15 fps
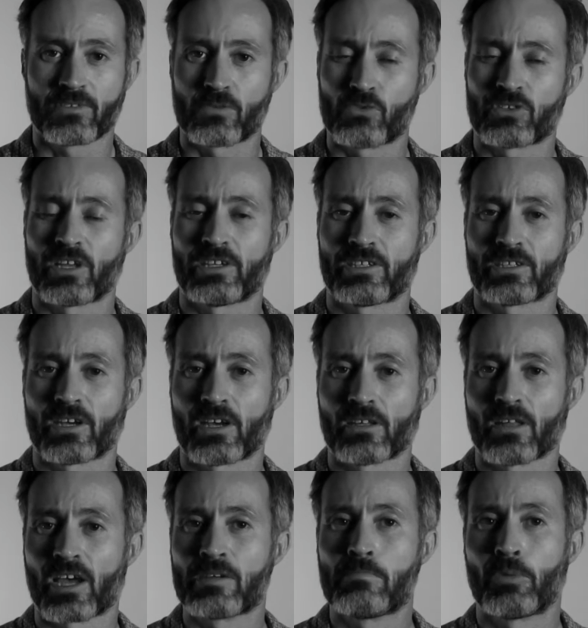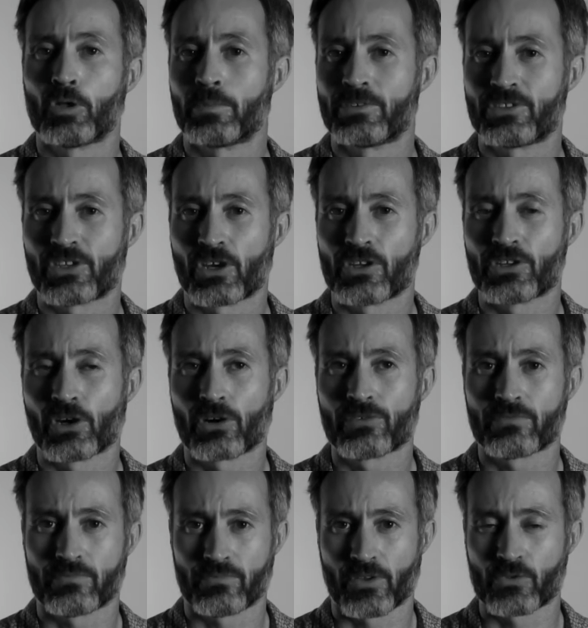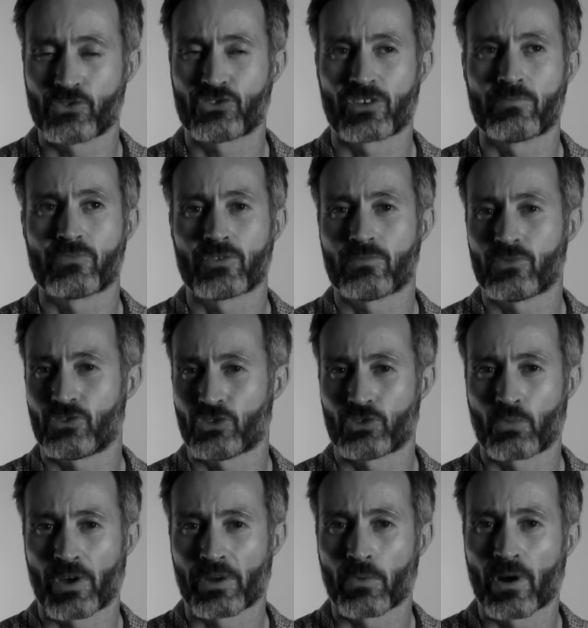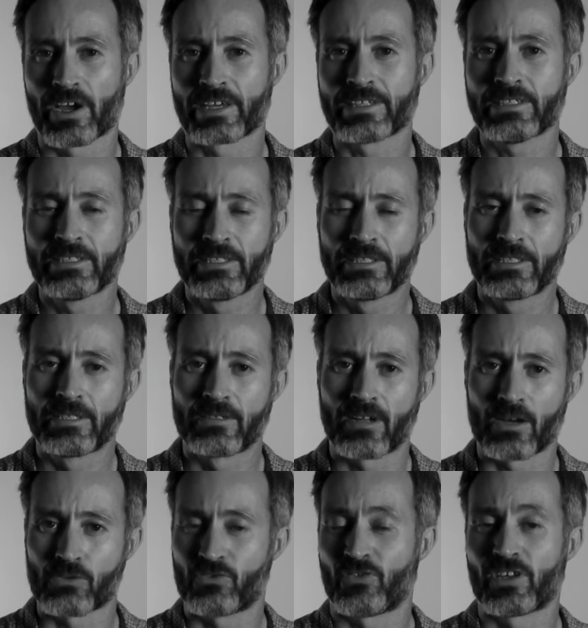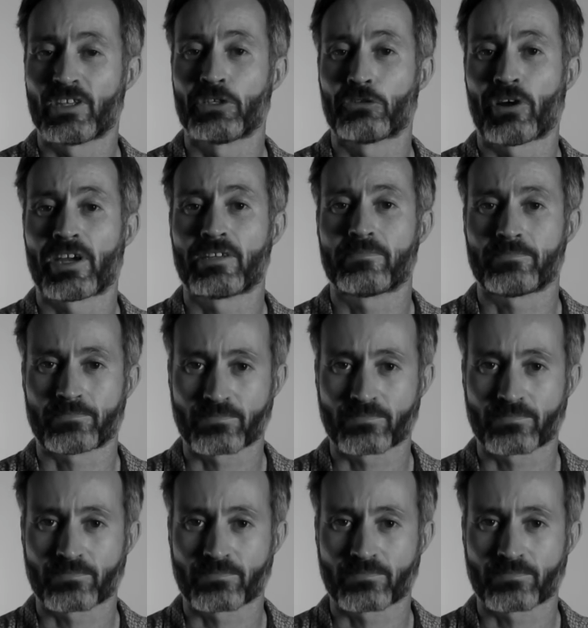it was like a light bulb had turned on. Those symptoms just went away. I was feeling great.